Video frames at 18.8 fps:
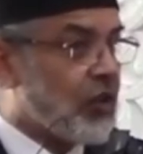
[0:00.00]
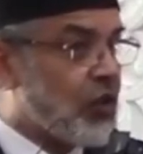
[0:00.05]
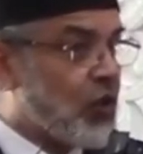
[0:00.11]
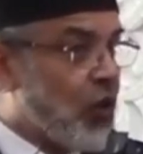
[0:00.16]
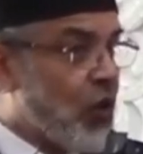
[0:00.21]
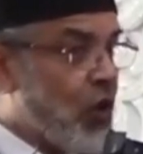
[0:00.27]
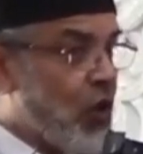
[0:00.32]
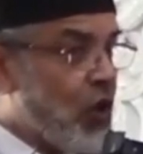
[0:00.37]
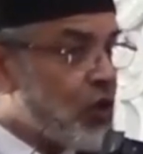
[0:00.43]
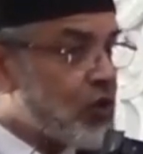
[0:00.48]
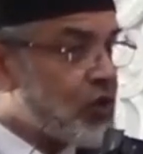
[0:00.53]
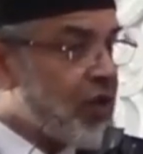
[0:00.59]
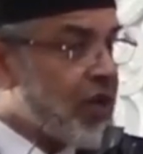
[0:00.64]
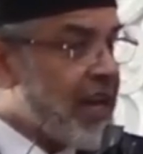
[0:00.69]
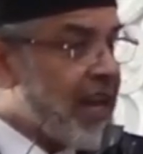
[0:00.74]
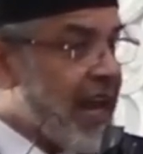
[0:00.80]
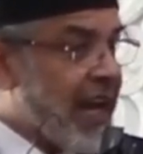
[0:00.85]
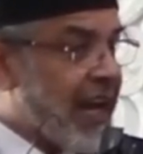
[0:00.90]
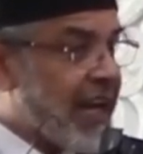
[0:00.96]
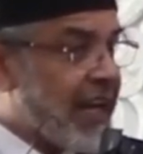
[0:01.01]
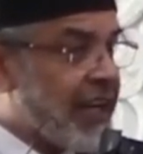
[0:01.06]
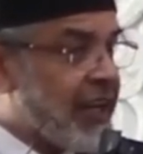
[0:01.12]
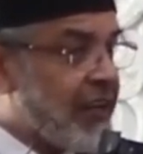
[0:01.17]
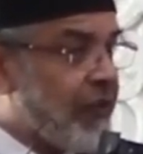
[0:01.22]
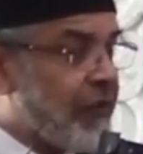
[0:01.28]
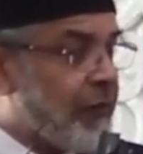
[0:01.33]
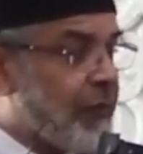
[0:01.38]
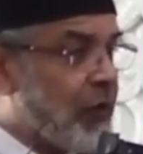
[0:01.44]
Those
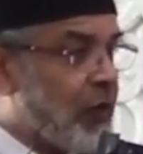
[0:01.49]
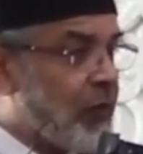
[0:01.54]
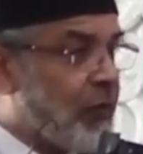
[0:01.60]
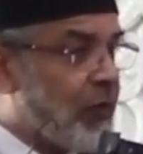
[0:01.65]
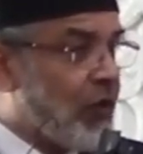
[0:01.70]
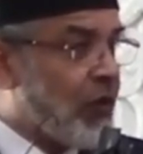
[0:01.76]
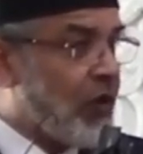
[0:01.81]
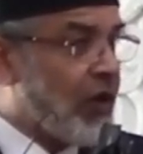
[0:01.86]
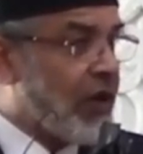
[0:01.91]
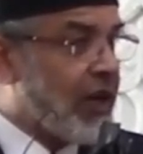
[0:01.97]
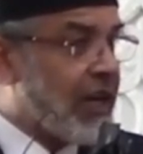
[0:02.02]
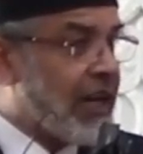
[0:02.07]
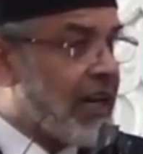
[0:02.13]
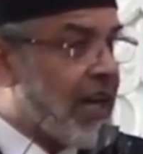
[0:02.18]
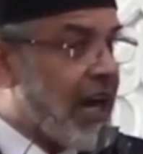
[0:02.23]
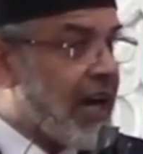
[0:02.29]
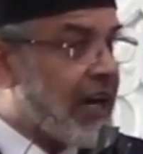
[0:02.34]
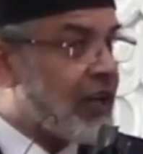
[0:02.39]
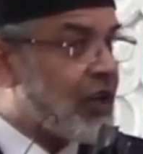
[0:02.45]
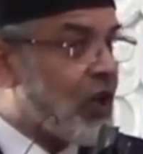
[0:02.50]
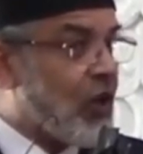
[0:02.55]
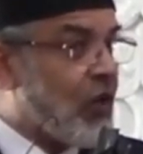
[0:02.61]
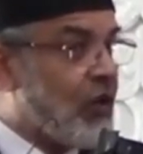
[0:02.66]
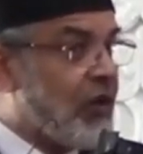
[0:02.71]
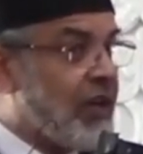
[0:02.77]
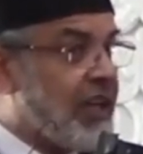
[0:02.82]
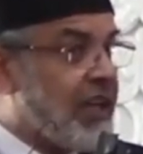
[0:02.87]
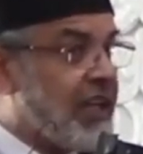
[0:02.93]
negative people, not
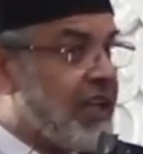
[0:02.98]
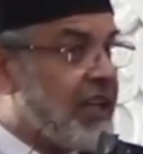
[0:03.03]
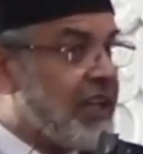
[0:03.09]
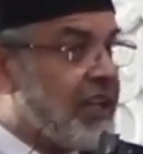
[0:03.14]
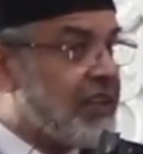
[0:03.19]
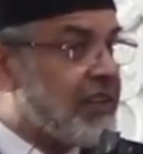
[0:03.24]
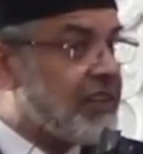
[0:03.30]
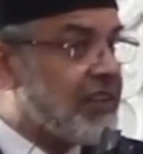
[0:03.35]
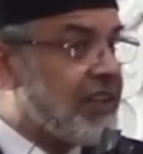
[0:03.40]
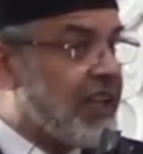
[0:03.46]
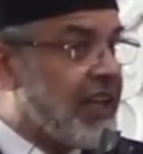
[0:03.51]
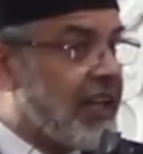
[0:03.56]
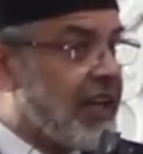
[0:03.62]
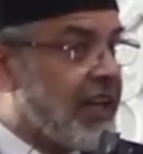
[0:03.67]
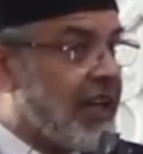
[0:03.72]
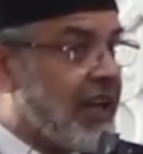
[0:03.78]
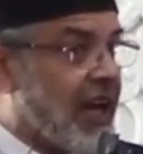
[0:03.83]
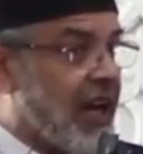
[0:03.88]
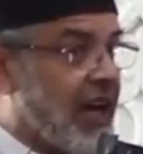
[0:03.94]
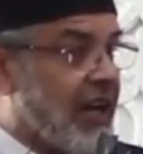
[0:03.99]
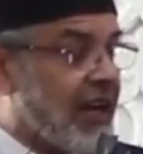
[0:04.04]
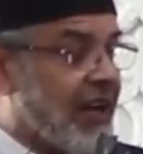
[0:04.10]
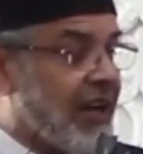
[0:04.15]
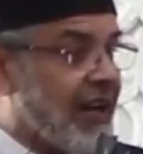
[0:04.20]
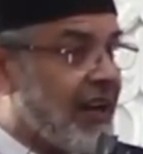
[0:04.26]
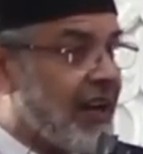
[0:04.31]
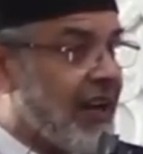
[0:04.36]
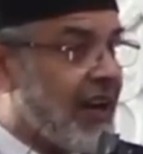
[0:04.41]
only they
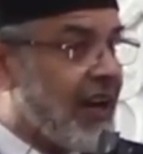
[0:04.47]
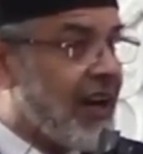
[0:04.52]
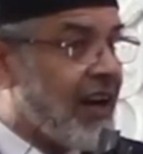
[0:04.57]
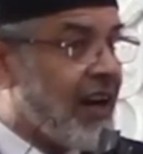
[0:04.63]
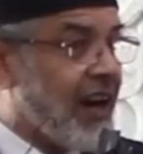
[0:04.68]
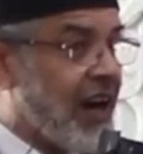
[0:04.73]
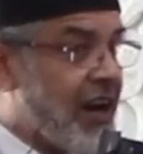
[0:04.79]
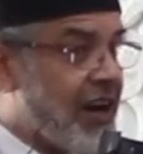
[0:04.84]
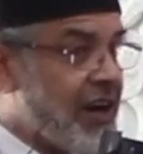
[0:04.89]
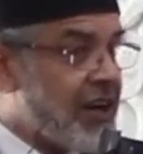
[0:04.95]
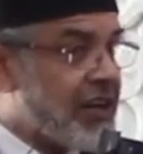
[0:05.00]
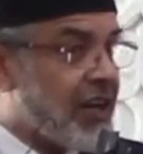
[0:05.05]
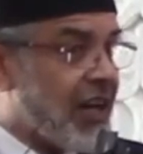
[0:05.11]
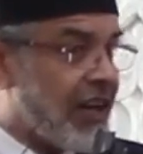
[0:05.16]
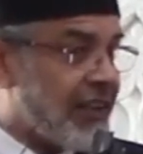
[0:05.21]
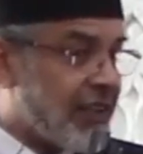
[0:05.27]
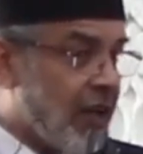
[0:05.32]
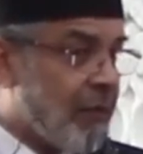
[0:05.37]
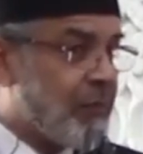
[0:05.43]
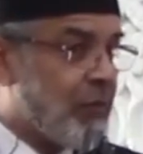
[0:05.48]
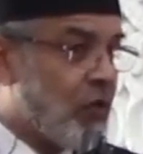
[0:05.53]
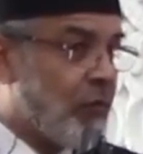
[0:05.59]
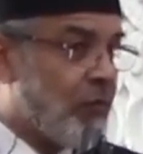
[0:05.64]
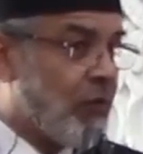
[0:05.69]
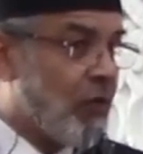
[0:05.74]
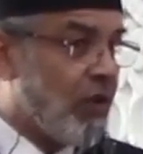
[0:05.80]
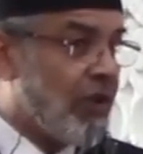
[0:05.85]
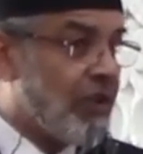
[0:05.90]
hurt other
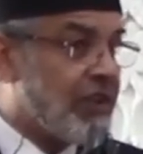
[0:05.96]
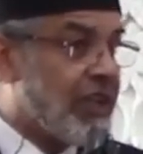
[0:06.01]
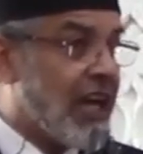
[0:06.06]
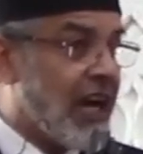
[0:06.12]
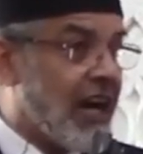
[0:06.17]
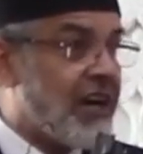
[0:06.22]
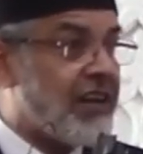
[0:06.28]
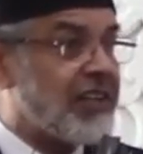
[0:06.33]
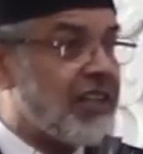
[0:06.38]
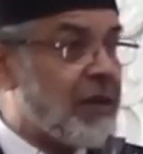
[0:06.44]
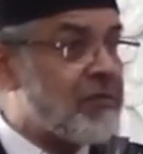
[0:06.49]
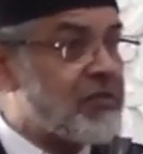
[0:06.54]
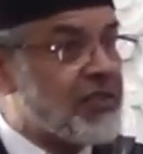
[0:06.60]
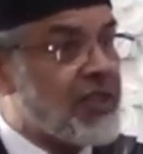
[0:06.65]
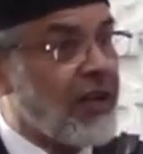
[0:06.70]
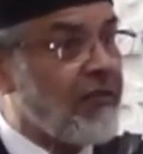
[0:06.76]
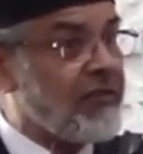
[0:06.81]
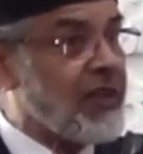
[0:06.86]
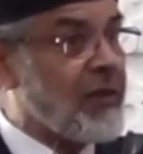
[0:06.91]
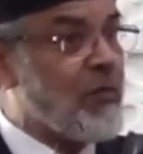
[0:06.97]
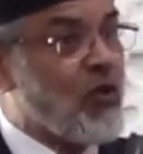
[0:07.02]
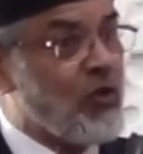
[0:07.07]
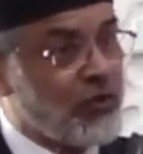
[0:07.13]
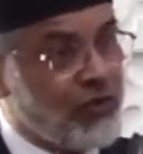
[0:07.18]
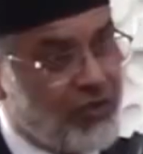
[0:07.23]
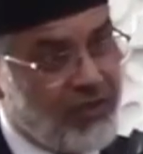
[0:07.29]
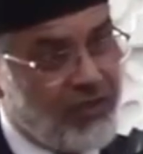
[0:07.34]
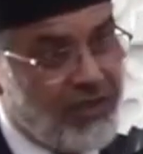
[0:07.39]
people, they hurt themselves the
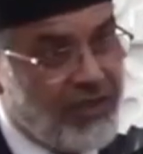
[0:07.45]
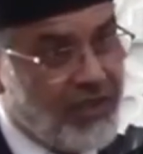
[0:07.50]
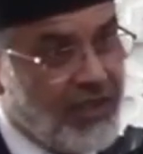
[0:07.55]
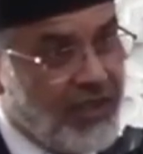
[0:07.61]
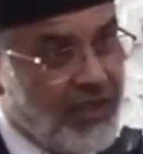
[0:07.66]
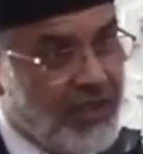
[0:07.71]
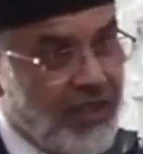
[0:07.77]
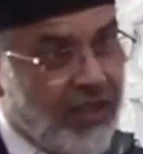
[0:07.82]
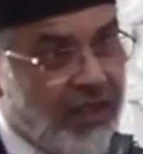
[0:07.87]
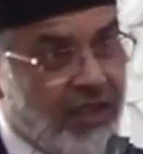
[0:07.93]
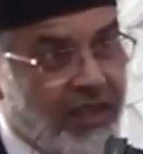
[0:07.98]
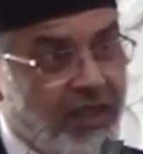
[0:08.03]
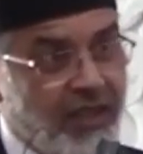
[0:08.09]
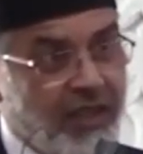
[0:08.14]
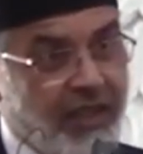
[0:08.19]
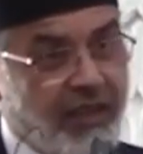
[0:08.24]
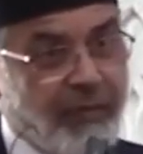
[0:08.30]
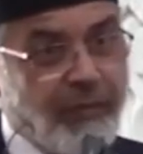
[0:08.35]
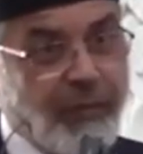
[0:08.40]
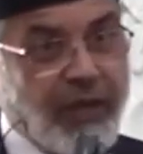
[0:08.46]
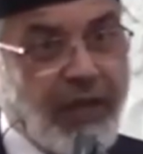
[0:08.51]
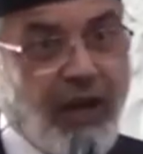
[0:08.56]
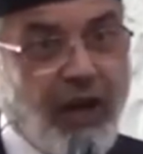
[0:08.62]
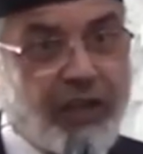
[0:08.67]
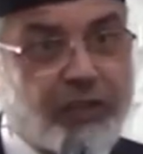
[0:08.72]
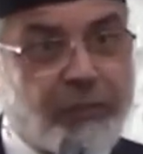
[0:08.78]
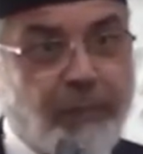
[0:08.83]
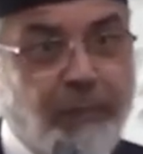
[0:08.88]
most.
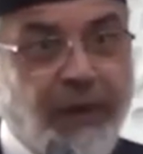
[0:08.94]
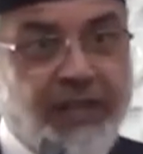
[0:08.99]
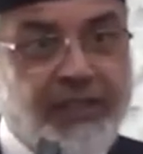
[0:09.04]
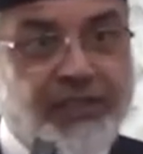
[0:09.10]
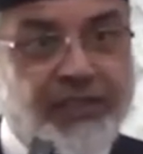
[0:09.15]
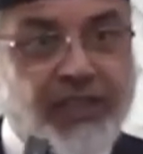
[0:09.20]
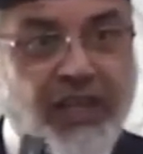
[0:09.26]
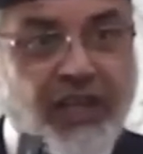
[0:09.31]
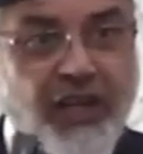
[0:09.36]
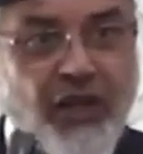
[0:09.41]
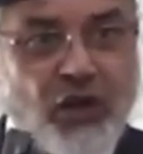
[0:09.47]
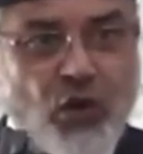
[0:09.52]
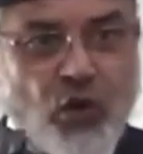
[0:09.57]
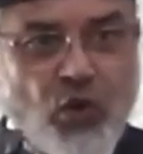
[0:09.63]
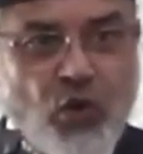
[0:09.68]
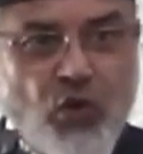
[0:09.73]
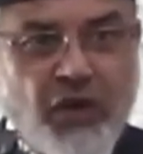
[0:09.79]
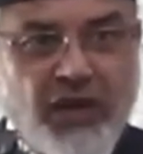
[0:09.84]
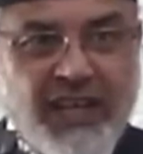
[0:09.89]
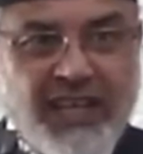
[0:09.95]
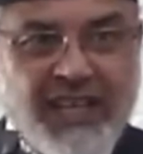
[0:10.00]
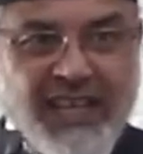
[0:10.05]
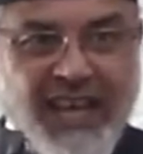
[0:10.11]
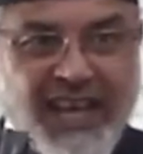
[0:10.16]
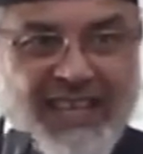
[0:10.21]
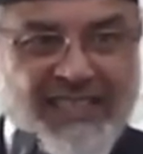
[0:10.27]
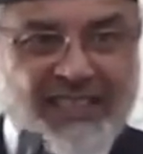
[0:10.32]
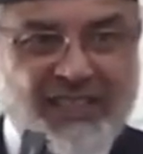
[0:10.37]
Because person who
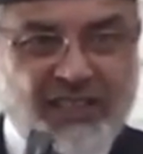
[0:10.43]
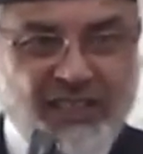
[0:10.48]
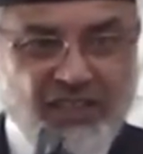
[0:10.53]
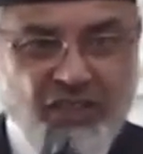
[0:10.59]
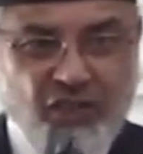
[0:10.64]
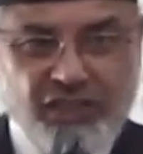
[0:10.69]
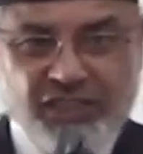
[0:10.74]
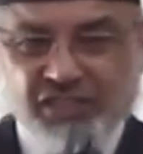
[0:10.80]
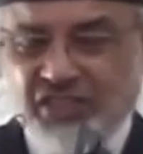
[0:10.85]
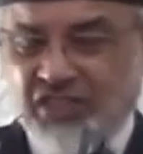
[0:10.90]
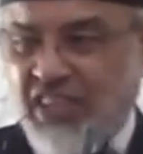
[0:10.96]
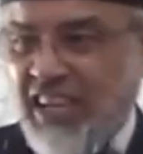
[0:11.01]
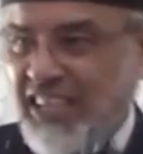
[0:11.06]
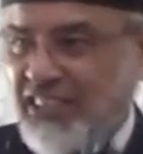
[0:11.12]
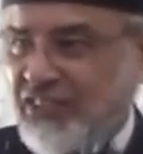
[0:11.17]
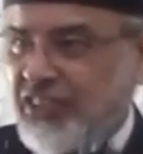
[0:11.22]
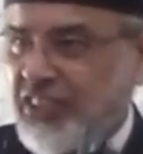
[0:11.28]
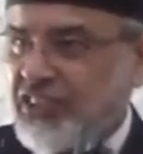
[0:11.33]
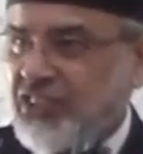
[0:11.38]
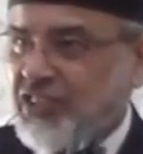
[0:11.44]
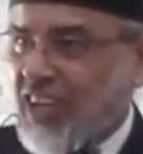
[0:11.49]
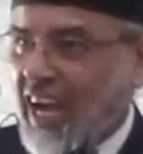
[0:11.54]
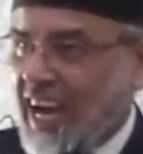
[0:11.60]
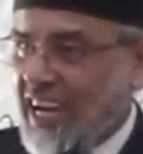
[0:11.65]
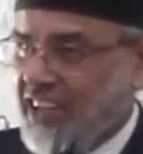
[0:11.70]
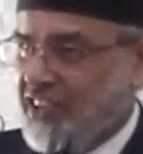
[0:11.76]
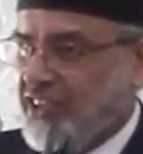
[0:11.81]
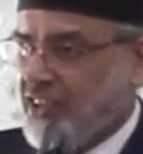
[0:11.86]
has his chest is
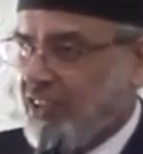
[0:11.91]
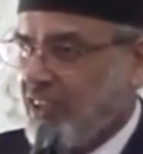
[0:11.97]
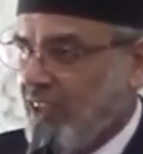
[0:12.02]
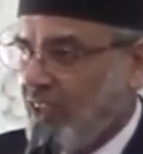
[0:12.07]
tight,